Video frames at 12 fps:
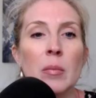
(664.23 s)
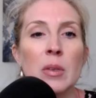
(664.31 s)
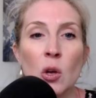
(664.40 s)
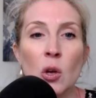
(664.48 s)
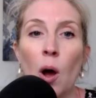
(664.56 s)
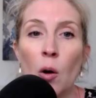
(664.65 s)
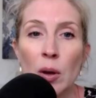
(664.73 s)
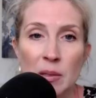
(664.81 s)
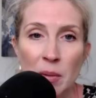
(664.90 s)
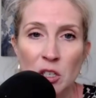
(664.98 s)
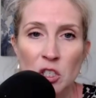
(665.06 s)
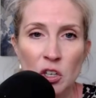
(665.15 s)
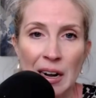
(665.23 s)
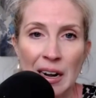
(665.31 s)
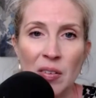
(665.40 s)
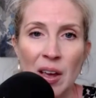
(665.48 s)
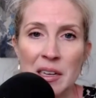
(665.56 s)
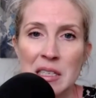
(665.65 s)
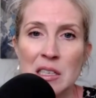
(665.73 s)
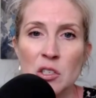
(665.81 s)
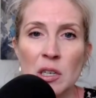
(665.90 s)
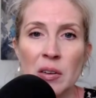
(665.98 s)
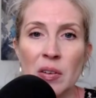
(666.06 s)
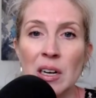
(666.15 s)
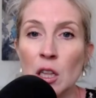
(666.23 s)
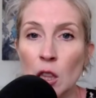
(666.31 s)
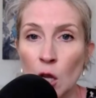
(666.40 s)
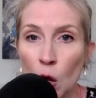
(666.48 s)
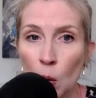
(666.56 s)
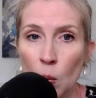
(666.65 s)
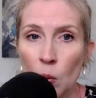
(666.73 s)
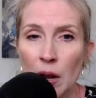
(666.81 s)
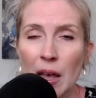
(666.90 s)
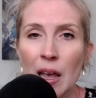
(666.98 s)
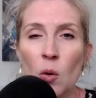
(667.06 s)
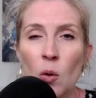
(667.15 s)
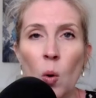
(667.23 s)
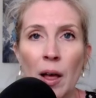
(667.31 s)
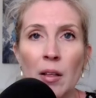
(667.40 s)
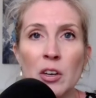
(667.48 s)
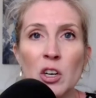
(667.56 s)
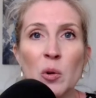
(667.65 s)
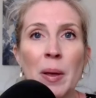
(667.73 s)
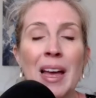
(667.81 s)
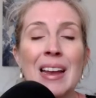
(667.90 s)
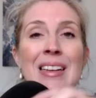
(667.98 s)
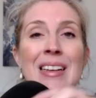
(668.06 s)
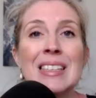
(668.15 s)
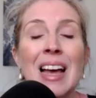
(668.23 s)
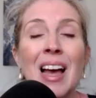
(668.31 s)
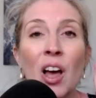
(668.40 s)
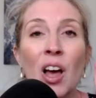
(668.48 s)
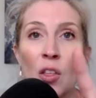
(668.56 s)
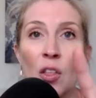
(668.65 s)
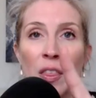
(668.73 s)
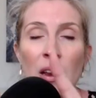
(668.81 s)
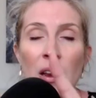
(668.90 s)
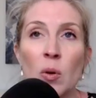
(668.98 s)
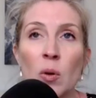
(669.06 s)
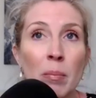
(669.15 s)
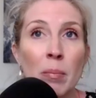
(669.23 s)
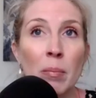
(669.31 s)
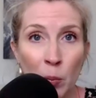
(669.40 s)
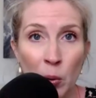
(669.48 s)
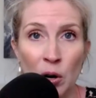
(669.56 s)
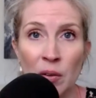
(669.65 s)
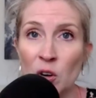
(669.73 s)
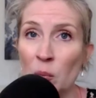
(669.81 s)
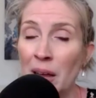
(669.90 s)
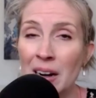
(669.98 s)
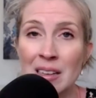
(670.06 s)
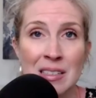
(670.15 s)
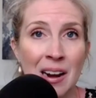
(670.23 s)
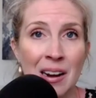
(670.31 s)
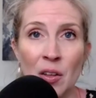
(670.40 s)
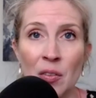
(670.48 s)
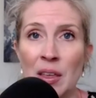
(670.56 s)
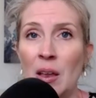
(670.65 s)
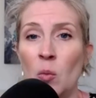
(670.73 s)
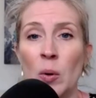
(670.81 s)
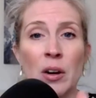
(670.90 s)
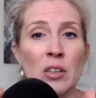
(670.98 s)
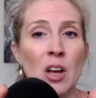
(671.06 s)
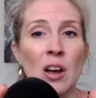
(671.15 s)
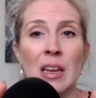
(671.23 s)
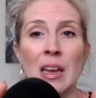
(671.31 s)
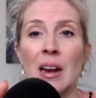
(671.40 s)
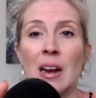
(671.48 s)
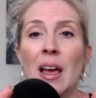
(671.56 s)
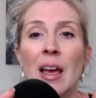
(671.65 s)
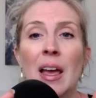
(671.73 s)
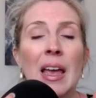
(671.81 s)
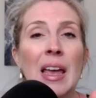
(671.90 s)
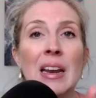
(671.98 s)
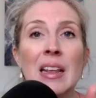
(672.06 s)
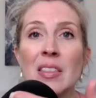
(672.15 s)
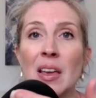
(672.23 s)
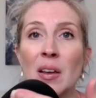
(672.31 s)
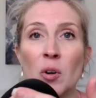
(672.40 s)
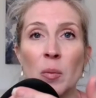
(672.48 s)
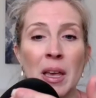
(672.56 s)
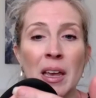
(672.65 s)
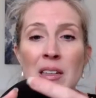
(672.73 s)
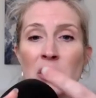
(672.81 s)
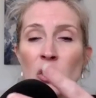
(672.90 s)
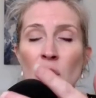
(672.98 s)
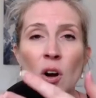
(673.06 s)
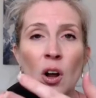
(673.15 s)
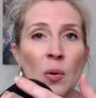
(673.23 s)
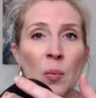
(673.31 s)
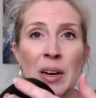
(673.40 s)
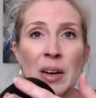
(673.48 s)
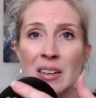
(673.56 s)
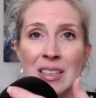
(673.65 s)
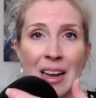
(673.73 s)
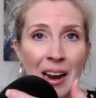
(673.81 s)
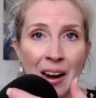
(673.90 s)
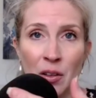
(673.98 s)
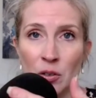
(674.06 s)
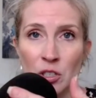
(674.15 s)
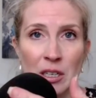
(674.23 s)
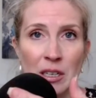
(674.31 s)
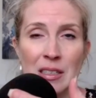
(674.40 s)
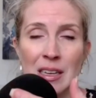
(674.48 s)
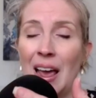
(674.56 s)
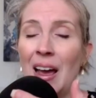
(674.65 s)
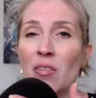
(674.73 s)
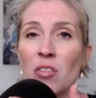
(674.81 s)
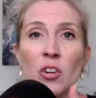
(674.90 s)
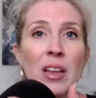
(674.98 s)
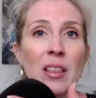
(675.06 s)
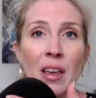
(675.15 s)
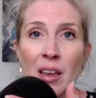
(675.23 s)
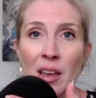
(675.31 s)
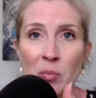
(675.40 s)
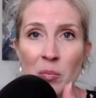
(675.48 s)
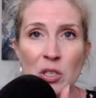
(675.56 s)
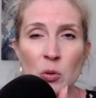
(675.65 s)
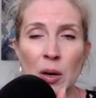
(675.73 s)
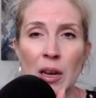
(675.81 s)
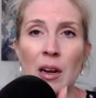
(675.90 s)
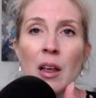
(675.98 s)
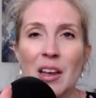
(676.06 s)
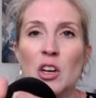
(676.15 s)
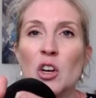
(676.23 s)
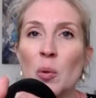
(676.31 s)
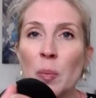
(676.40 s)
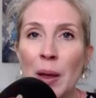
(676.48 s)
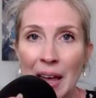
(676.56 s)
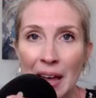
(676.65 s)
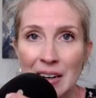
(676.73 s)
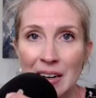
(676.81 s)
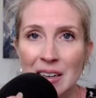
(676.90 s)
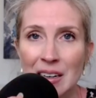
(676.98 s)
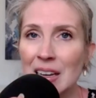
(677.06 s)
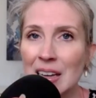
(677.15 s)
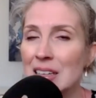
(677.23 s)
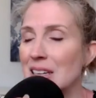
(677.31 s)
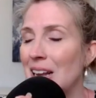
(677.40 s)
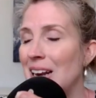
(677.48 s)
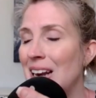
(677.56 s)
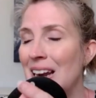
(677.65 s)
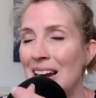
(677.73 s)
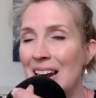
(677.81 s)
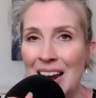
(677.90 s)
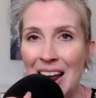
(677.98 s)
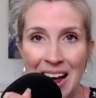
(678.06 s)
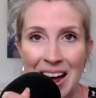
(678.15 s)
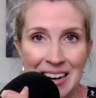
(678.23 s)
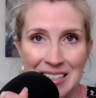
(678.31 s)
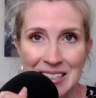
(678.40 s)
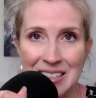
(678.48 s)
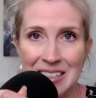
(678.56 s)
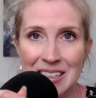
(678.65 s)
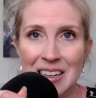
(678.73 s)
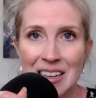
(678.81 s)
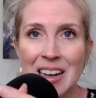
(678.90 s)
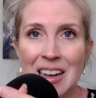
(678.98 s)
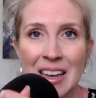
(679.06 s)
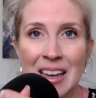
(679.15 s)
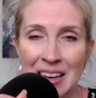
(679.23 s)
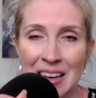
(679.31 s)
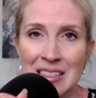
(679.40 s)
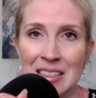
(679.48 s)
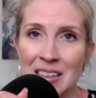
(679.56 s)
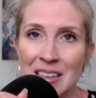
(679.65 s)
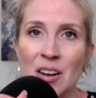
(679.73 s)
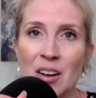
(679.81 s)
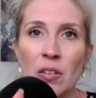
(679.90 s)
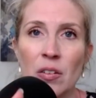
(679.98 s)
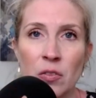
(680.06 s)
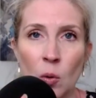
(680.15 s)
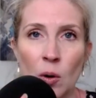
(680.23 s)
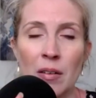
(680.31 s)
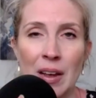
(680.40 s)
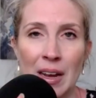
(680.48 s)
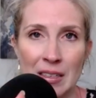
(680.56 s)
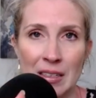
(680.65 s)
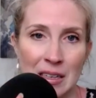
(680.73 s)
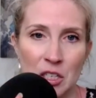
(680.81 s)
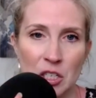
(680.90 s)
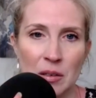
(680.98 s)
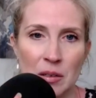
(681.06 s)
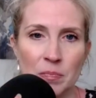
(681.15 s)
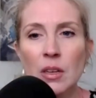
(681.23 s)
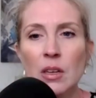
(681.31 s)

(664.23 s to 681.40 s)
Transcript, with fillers: So always make sure any vaccines are given alone and while your pet is healthy. Remember, if your pet is not healthy, and we are talking anything from cancer all the way down to allergies and everything in between, your pet is not a candidate for a vaccination.